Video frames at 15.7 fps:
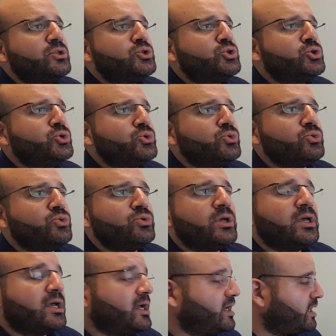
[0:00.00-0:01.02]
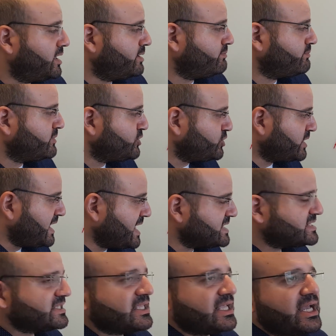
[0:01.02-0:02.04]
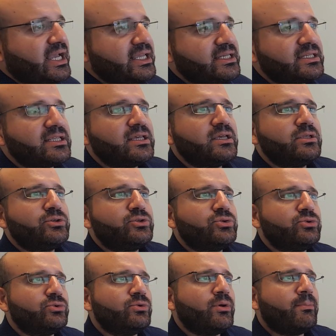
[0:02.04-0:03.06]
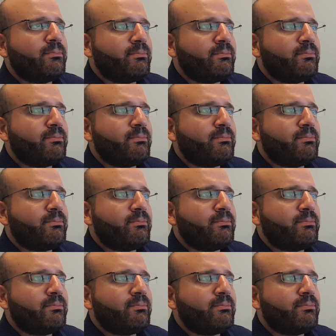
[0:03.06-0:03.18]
to gaslight, to